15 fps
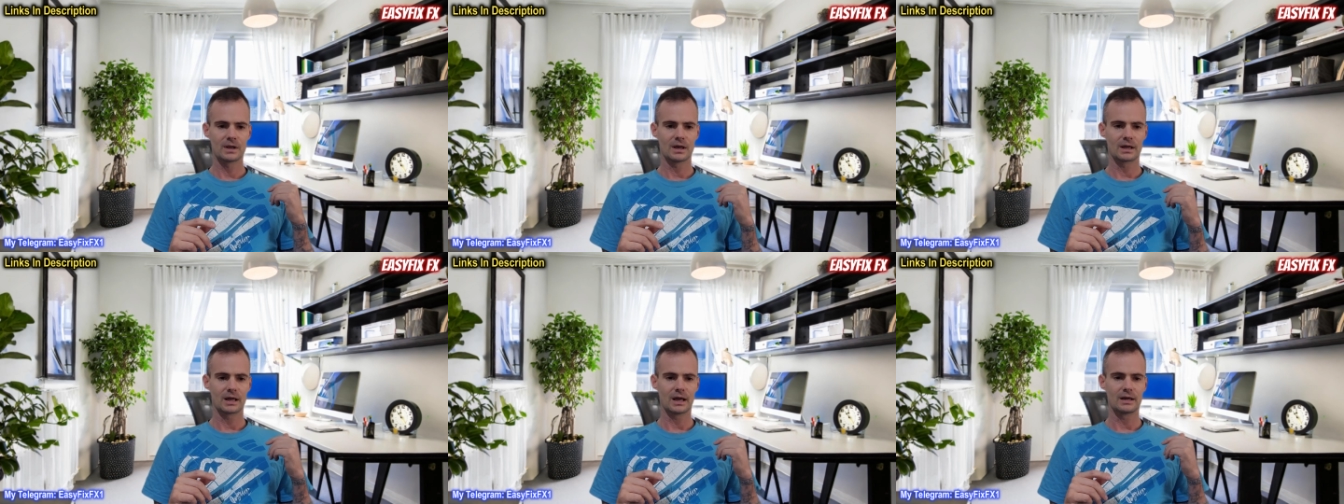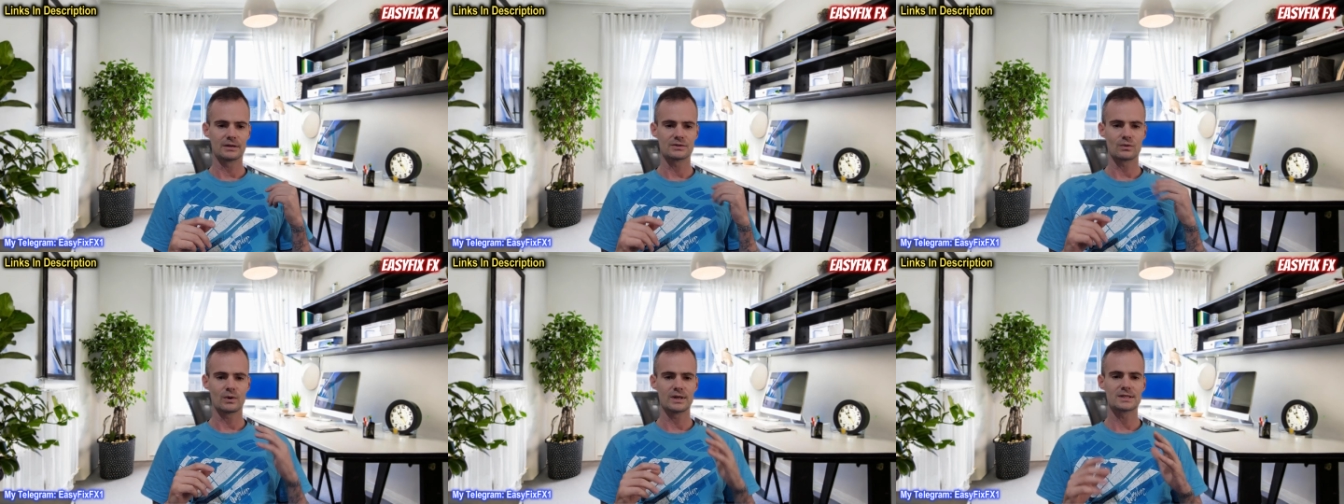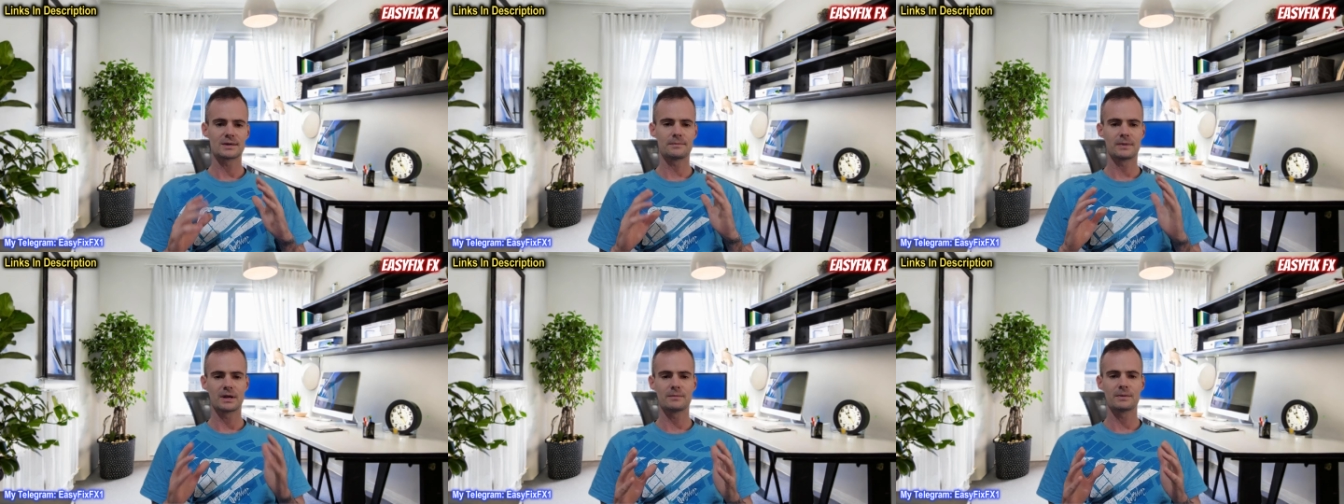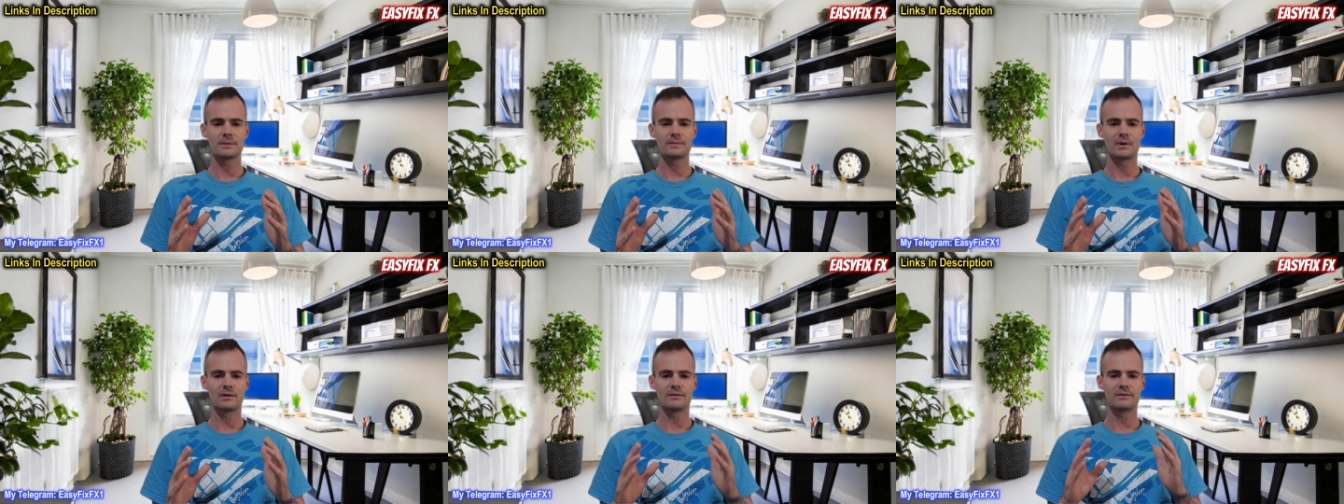okay it's always a
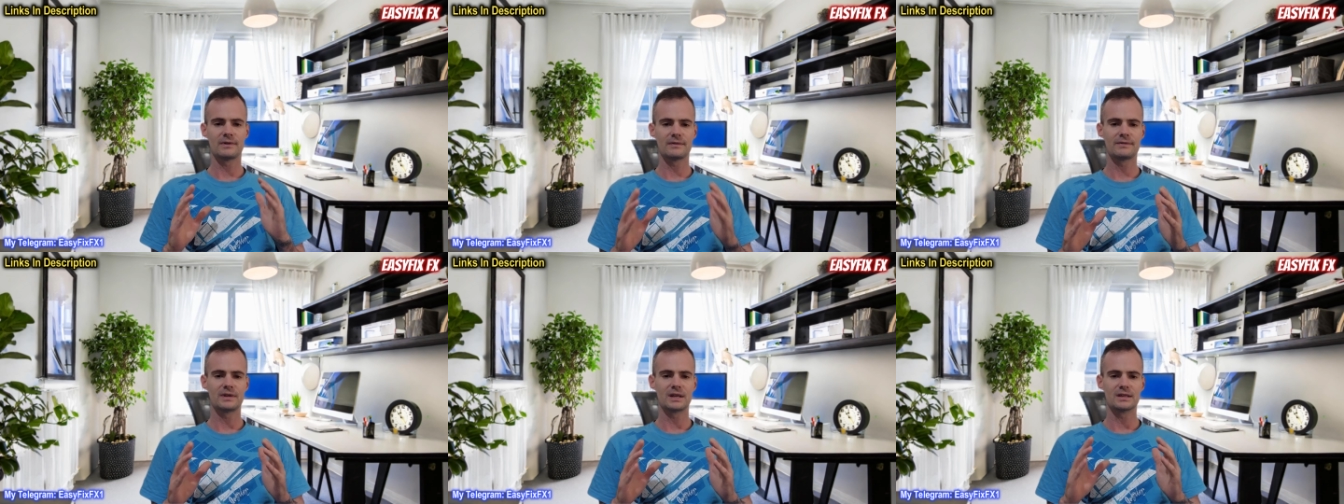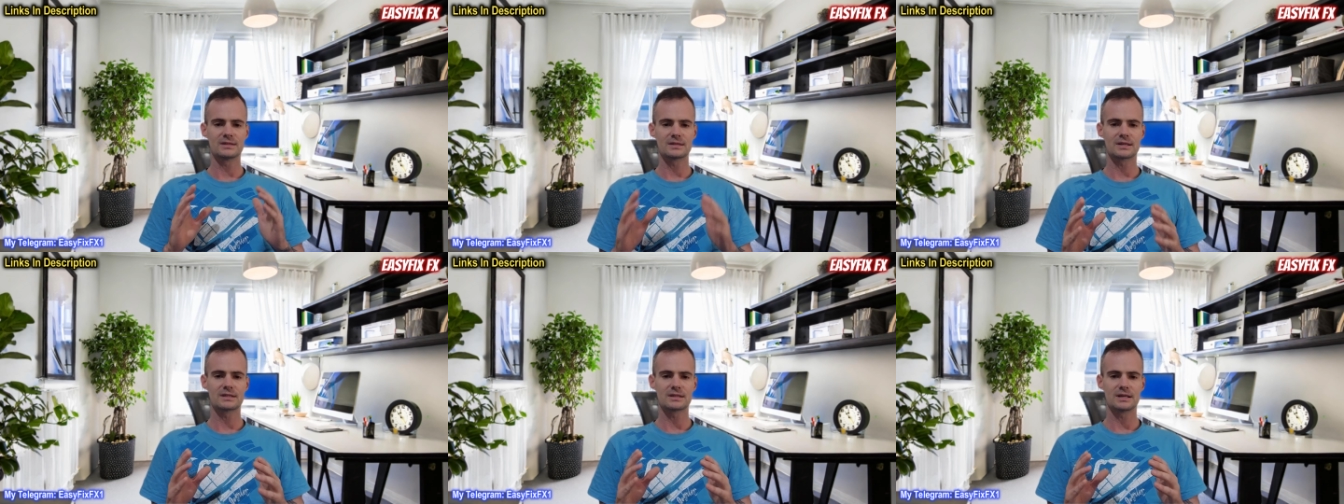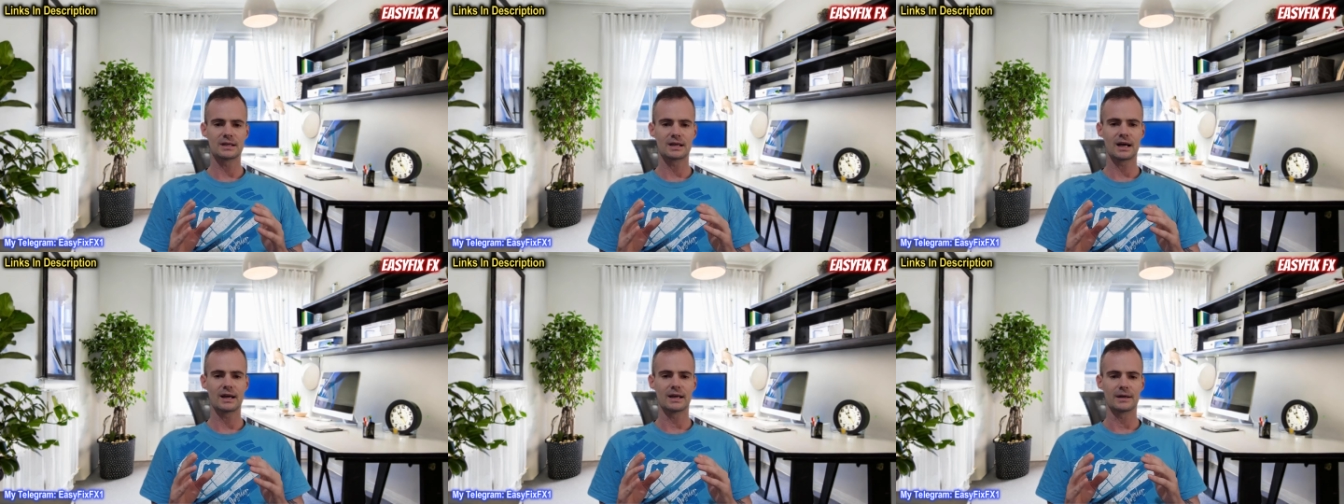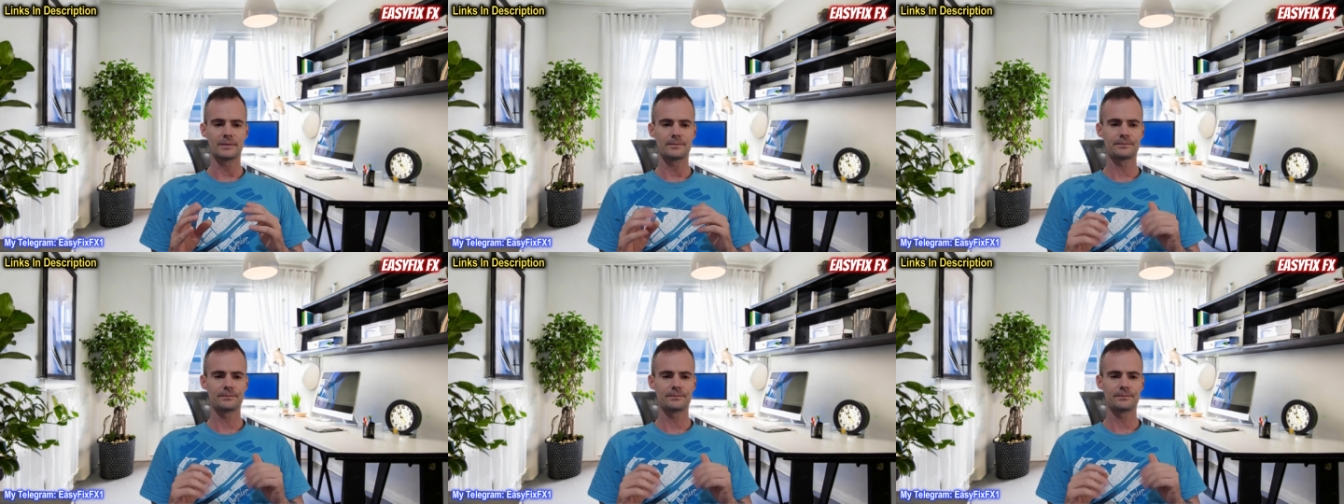minimum of 50 to 60k